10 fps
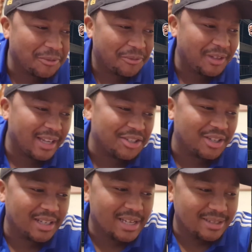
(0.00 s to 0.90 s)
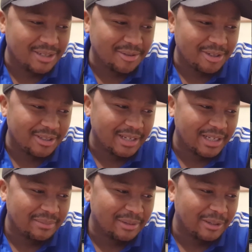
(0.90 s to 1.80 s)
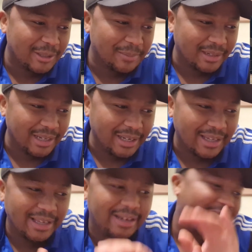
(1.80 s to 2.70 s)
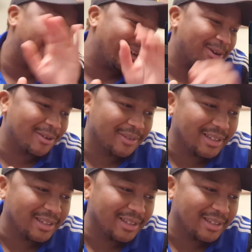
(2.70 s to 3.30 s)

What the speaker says: your feet and your knees as well to get the ball up, and then you can get it high over.